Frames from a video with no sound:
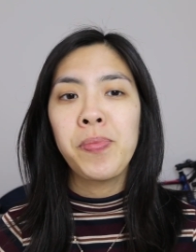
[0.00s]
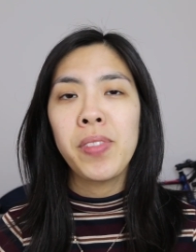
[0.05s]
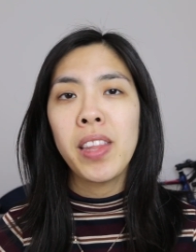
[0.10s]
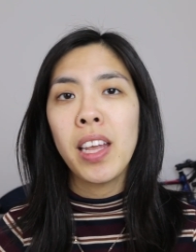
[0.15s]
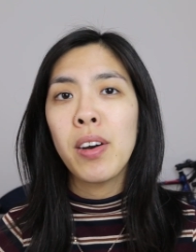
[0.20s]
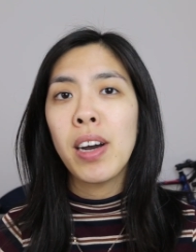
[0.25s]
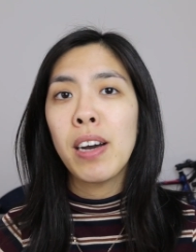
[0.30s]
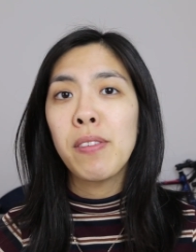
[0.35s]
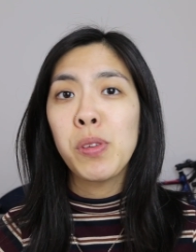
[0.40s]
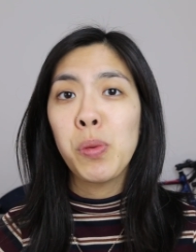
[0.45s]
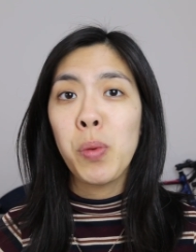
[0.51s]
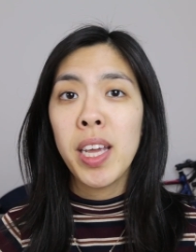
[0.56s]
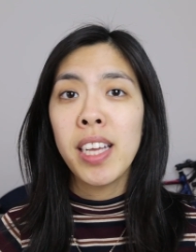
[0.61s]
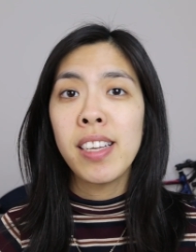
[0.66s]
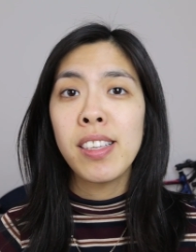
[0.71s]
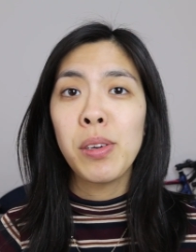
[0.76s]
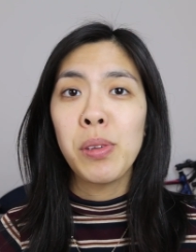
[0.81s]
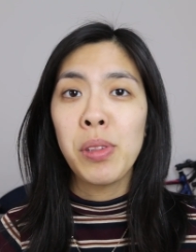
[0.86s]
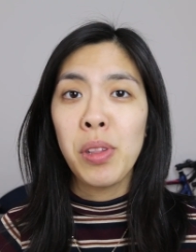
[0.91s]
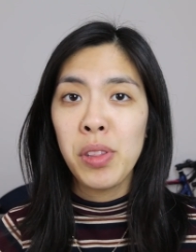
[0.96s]
they'll have to wait
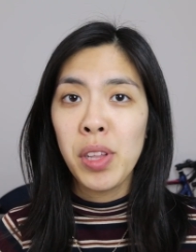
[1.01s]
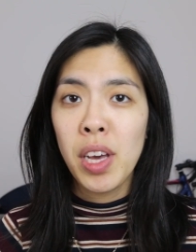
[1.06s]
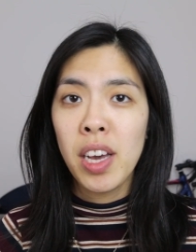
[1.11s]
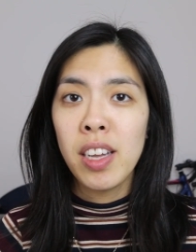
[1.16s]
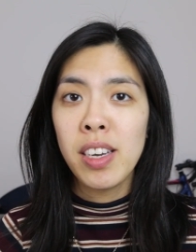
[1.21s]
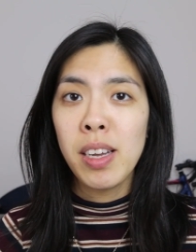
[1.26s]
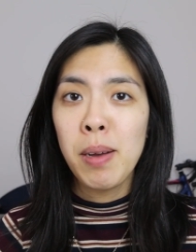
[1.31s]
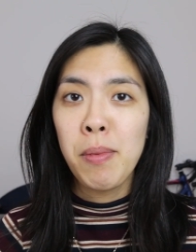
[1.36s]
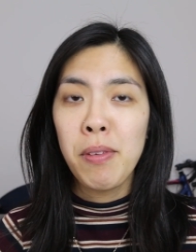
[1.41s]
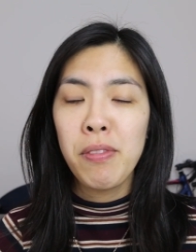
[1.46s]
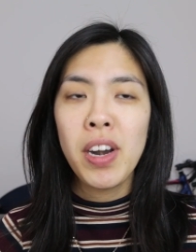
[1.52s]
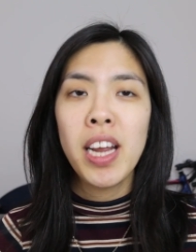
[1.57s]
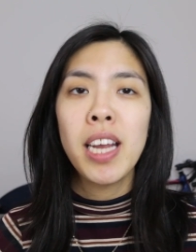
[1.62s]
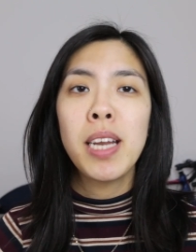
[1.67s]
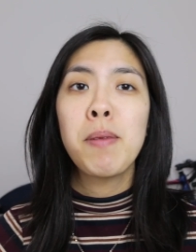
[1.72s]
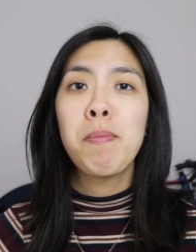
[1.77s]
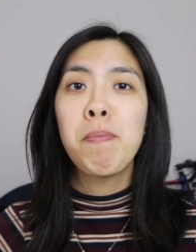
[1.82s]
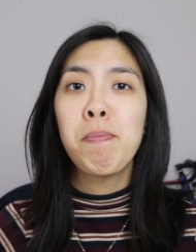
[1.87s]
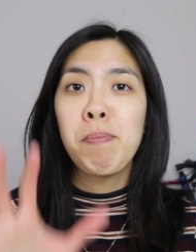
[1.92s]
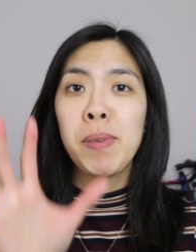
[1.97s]
until the third, I'm
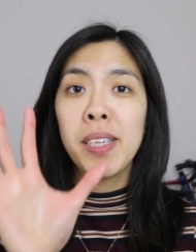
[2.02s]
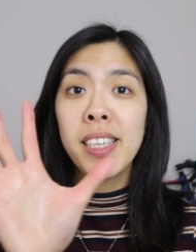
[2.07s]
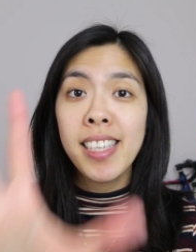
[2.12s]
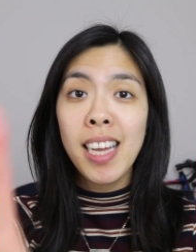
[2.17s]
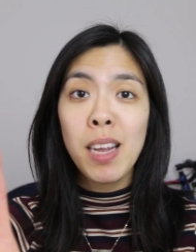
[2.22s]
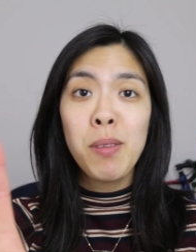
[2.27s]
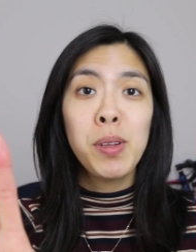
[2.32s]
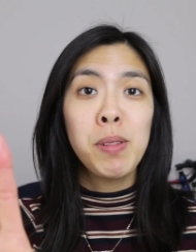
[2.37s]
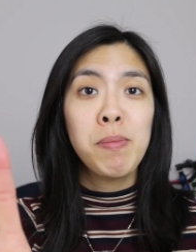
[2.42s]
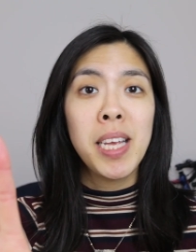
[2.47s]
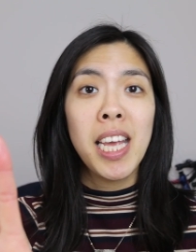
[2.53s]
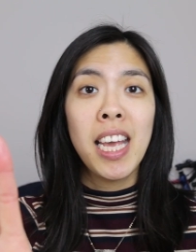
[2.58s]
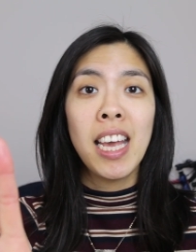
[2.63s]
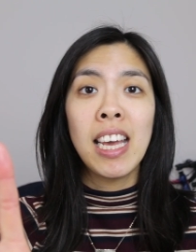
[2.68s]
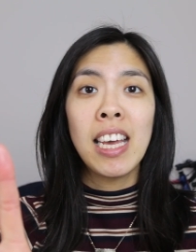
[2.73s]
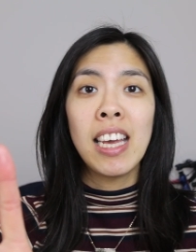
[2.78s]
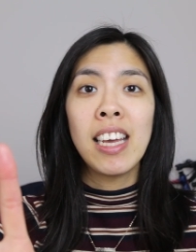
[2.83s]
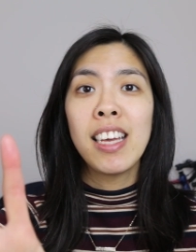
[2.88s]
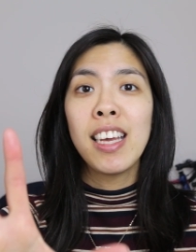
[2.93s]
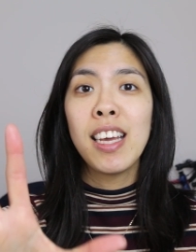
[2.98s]
afraid. But stay with me
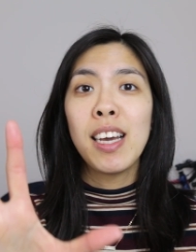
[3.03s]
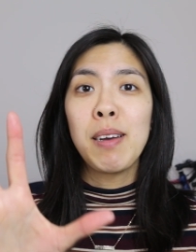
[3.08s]
here.